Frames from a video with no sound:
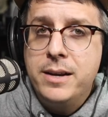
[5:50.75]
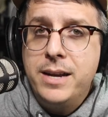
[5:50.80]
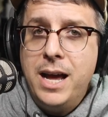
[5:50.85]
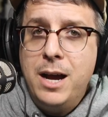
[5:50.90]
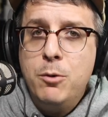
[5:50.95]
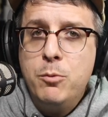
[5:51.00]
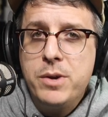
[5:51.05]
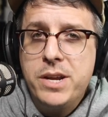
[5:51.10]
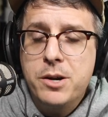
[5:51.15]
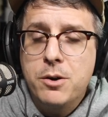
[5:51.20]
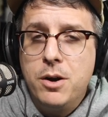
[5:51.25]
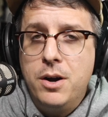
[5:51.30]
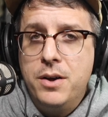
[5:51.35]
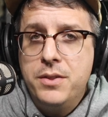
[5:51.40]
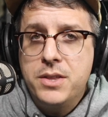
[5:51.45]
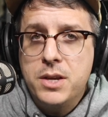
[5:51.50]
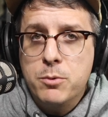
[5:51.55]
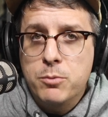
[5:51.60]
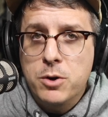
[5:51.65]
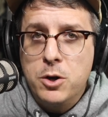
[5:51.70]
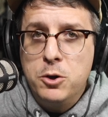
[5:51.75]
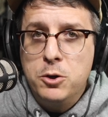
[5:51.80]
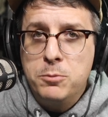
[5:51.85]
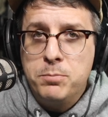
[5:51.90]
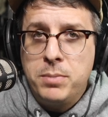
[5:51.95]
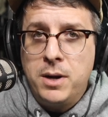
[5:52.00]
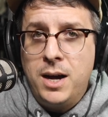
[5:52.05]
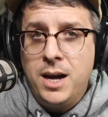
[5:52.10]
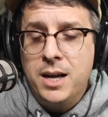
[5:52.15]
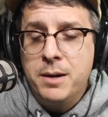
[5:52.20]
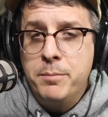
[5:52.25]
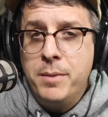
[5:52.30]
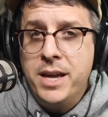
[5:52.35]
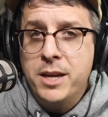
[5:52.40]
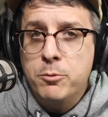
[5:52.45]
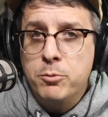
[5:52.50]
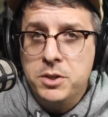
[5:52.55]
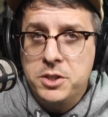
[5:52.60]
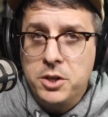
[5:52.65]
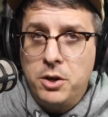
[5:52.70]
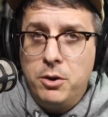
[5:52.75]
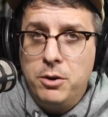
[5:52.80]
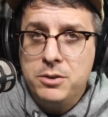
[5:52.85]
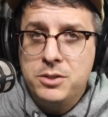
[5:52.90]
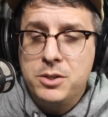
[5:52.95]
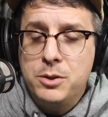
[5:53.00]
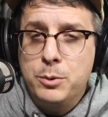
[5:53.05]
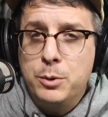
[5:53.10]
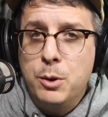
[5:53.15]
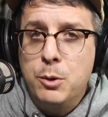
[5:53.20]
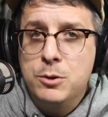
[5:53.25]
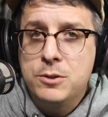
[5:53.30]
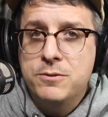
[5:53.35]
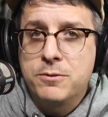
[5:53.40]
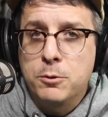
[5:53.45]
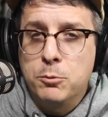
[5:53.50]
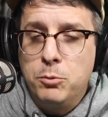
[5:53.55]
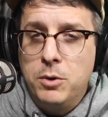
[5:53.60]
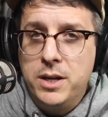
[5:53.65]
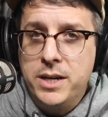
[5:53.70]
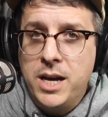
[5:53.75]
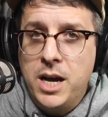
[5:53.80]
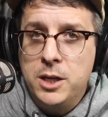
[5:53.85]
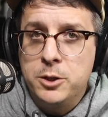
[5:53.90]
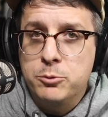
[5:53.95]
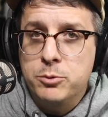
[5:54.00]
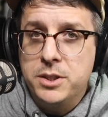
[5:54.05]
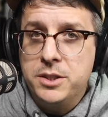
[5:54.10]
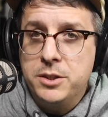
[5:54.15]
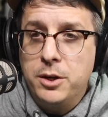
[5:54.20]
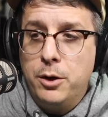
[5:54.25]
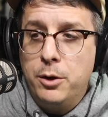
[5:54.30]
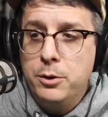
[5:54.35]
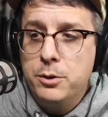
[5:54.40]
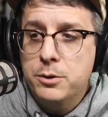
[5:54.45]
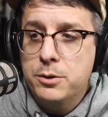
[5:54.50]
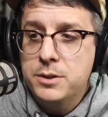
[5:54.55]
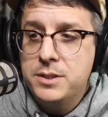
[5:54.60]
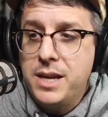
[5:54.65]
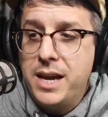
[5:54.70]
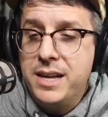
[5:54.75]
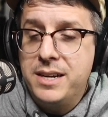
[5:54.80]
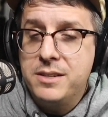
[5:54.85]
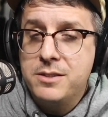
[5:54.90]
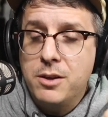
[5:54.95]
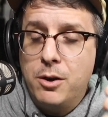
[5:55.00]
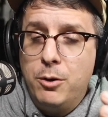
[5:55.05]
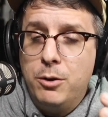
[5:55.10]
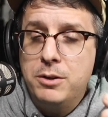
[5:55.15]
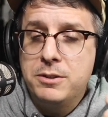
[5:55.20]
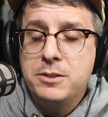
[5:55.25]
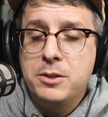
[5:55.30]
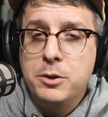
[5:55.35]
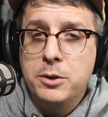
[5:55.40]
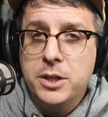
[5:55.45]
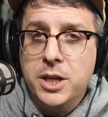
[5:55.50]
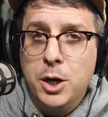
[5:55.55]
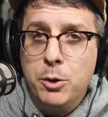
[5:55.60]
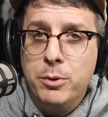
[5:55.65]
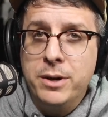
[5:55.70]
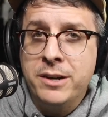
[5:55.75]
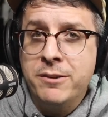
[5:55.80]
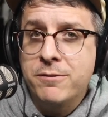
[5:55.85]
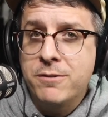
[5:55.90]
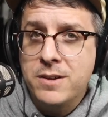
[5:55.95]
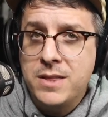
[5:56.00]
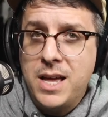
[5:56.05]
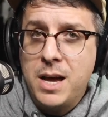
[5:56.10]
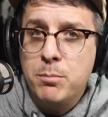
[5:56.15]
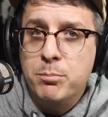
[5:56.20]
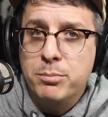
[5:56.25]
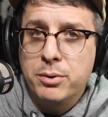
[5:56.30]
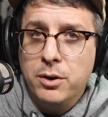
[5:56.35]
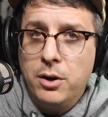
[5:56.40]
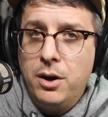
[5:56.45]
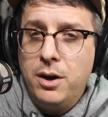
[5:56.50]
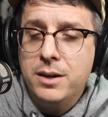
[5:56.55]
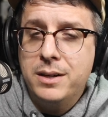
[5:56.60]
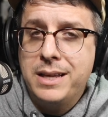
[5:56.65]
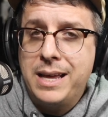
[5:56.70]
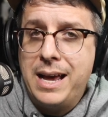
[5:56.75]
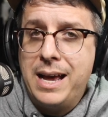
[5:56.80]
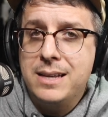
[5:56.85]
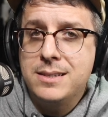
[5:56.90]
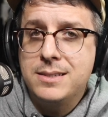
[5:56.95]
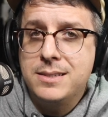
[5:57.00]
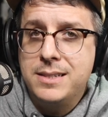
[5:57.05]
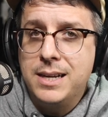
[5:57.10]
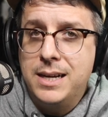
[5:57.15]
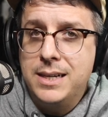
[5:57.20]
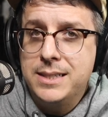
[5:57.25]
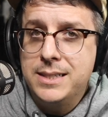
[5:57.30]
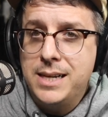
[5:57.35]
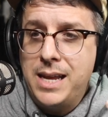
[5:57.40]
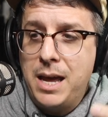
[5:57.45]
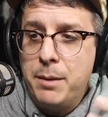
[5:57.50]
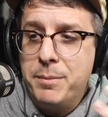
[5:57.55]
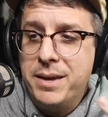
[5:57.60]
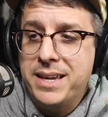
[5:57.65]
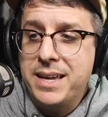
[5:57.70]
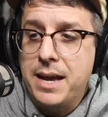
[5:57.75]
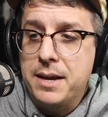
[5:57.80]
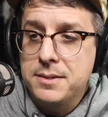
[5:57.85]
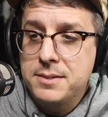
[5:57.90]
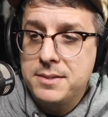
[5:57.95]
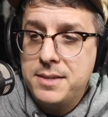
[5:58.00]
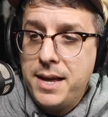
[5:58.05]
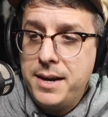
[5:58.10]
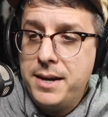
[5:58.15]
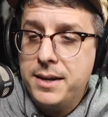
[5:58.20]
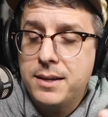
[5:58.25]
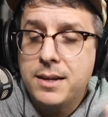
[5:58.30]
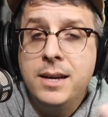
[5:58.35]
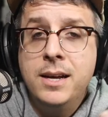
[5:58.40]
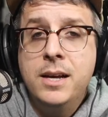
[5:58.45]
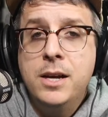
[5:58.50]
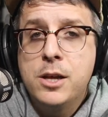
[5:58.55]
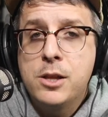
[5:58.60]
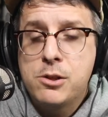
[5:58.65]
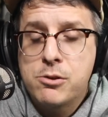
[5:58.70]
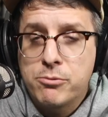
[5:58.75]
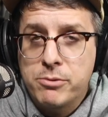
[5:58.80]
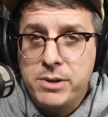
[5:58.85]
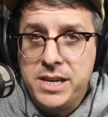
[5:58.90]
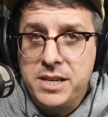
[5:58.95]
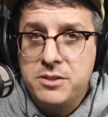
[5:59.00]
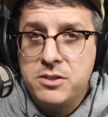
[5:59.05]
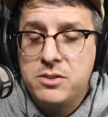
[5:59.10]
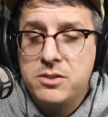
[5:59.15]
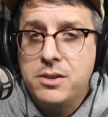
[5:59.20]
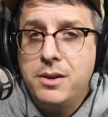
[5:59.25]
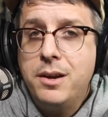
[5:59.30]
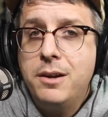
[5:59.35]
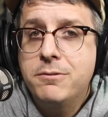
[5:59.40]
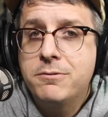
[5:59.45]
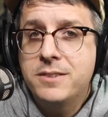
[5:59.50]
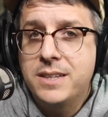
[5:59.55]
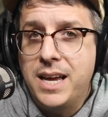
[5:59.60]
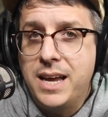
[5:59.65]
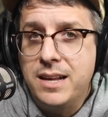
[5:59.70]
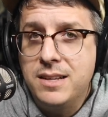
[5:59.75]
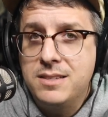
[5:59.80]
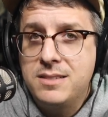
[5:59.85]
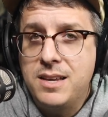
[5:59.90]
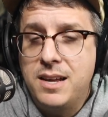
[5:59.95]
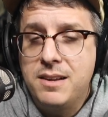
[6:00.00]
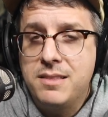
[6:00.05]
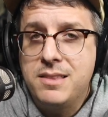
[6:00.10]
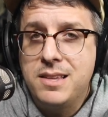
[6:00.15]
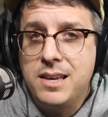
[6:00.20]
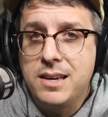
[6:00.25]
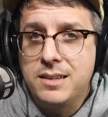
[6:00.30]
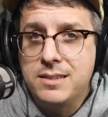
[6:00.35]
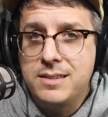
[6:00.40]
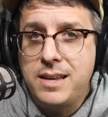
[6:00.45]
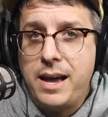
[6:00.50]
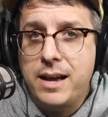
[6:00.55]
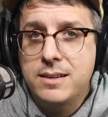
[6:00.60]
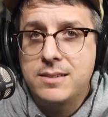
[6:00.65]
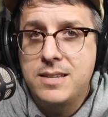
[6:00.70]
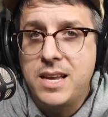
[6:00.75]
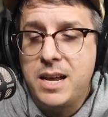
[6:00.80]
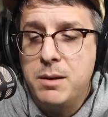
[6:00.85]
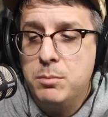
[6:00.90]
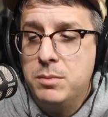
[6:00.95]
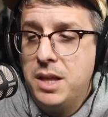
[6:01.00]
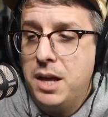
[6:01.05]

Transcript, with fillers: Now we are on the Rode PodMic, which also goes for $100 and is also going for that broadcast dynamic aesthetic. 3 inches off, gain set at the exact same